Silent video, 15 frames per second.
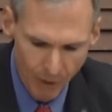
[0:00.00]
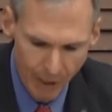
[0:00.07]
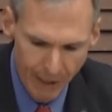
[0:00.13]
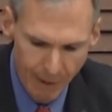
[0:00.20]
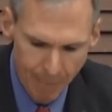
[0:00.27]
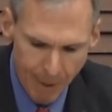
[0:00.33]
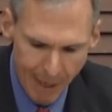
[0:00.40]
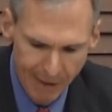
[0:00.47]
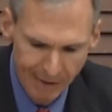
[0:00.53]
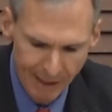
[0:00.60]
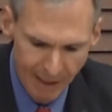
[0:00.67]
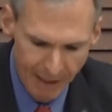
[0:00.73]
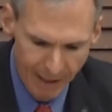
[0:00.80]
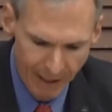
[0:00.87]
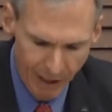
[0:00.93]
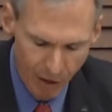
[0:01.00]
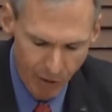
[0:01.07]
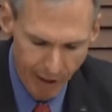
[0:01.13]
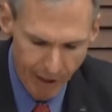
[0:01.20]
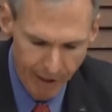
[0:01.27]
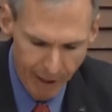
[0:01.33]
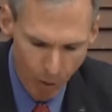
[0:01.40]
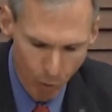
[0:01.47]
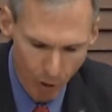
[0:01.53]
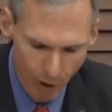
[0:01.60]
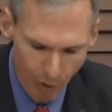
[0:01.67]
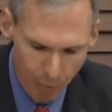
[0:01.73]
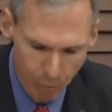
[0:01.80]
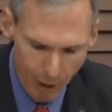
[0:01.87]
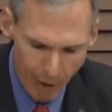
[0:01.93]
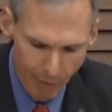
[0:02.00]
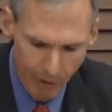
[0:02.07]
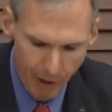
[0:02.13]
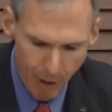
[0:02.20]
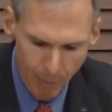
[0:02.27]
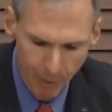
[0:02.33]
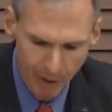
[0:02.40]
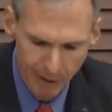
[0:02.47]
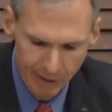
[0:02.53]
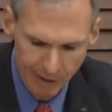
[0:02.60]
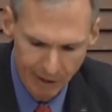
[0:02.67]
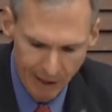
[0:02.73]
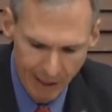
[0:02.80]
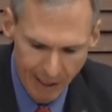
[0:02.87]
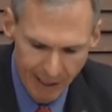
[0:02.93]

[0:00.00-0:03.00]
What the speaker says: It depends on an integrated network of private companies,